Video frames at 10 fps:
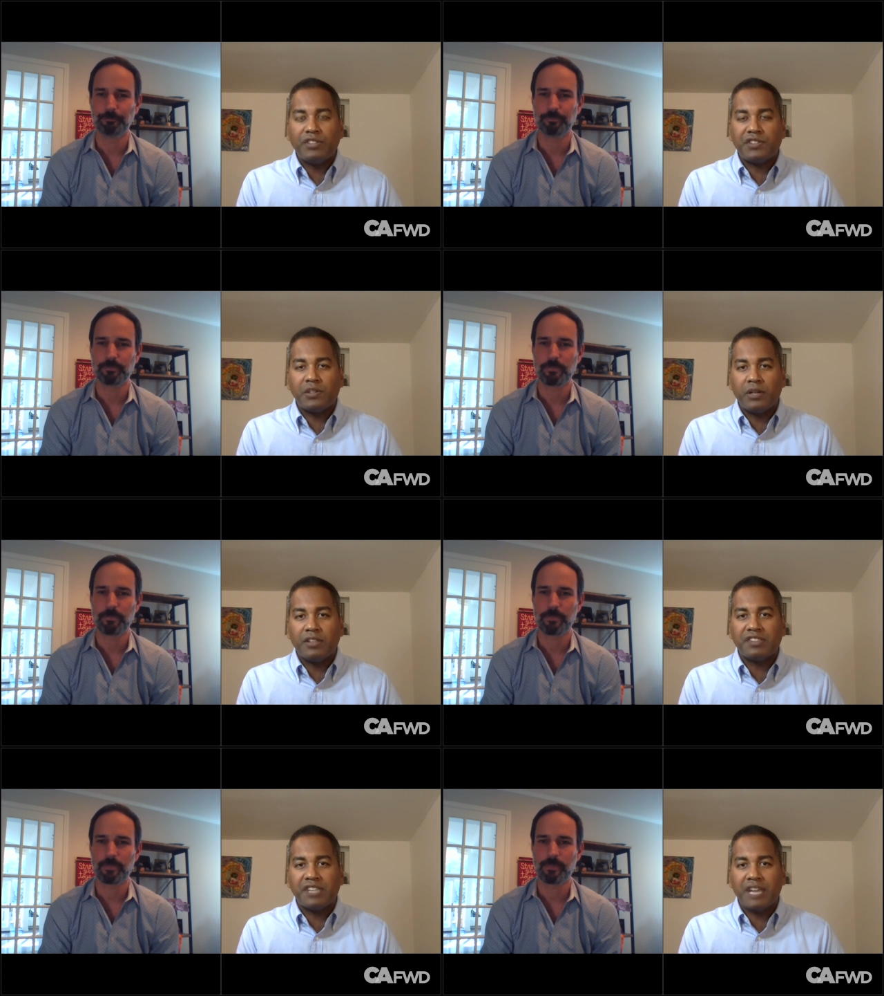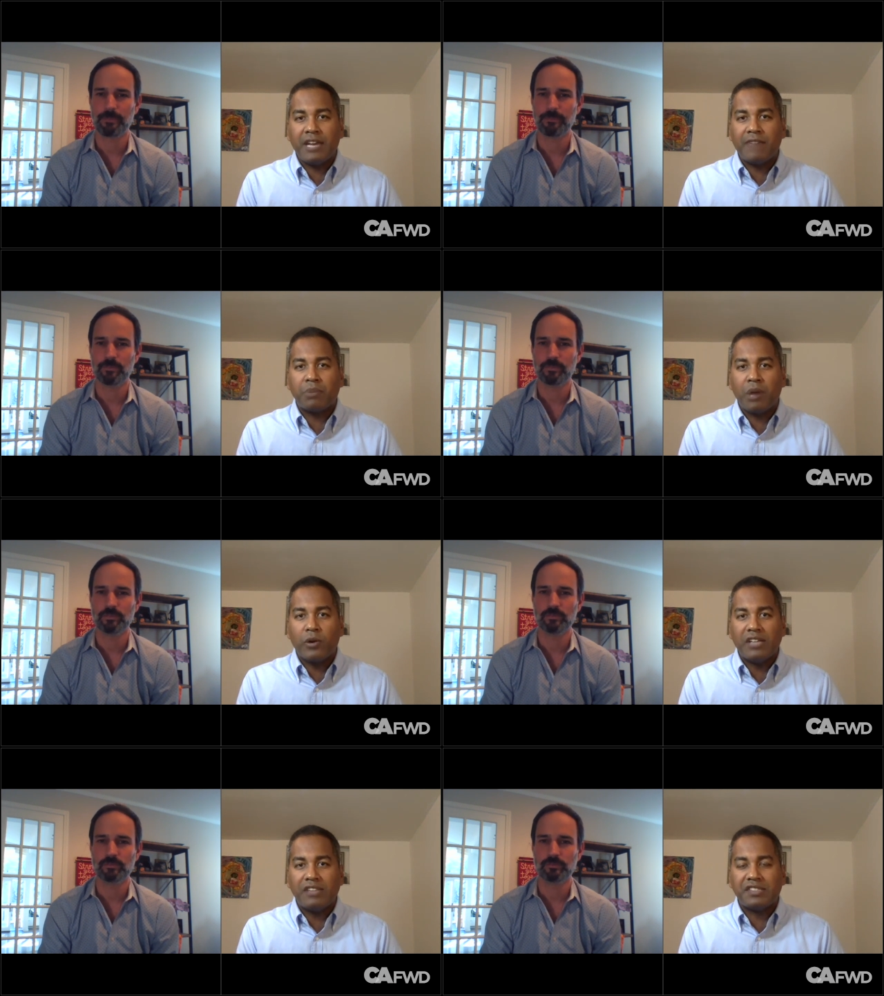Speaker 1: we stood on the side of
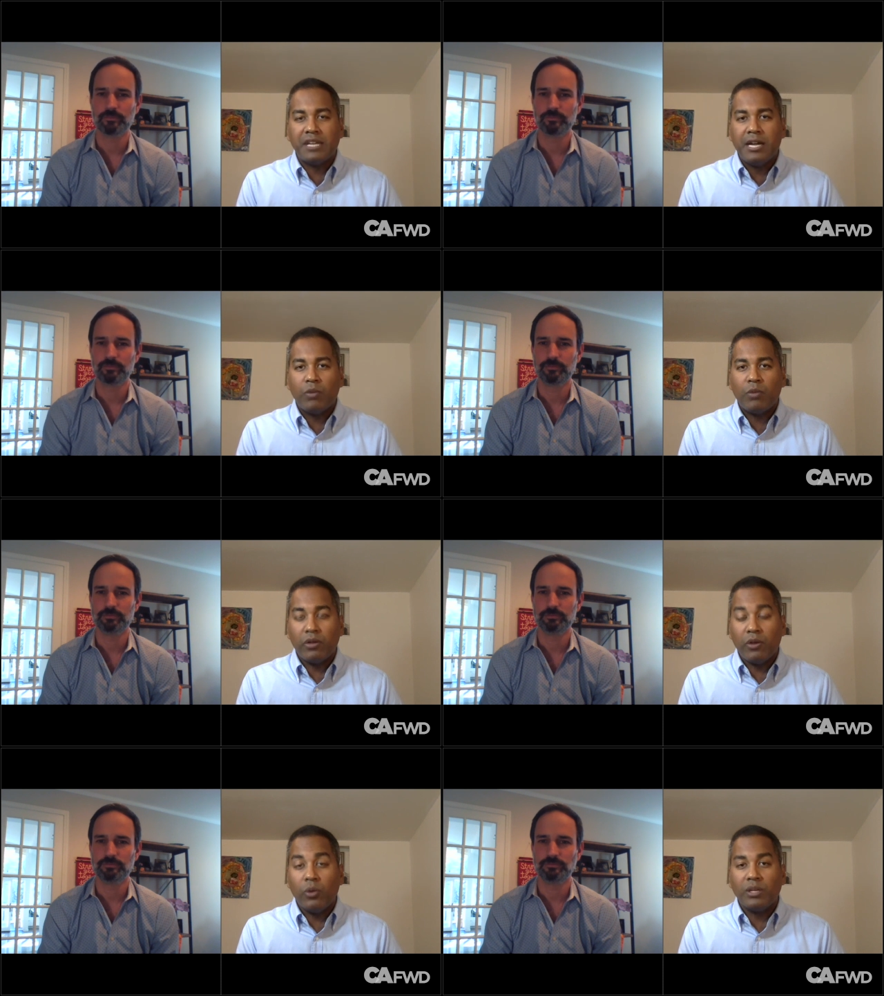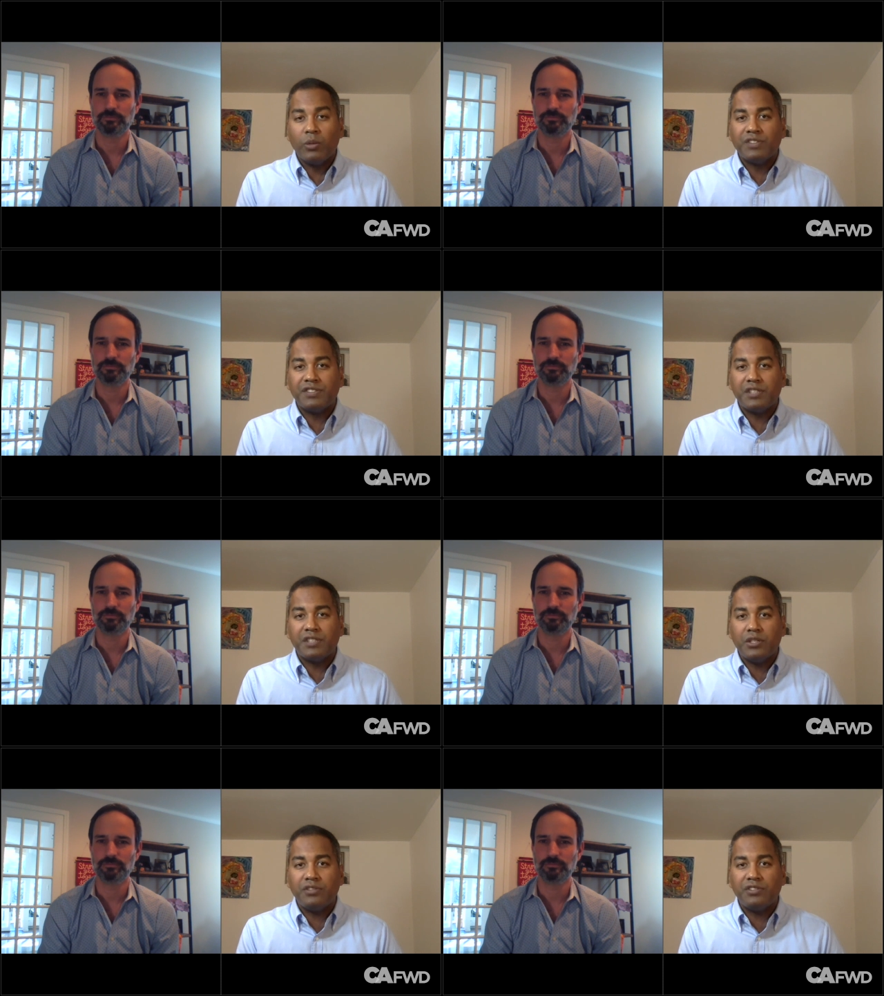progress. We're the only ones to
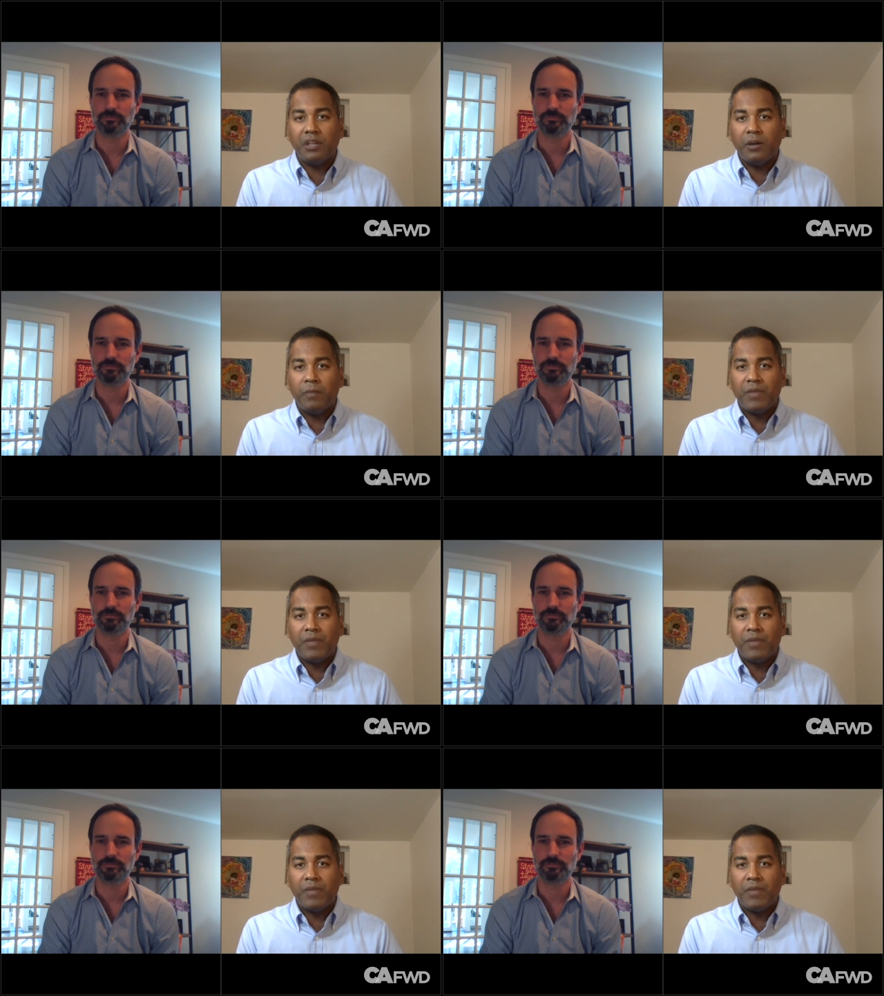do so.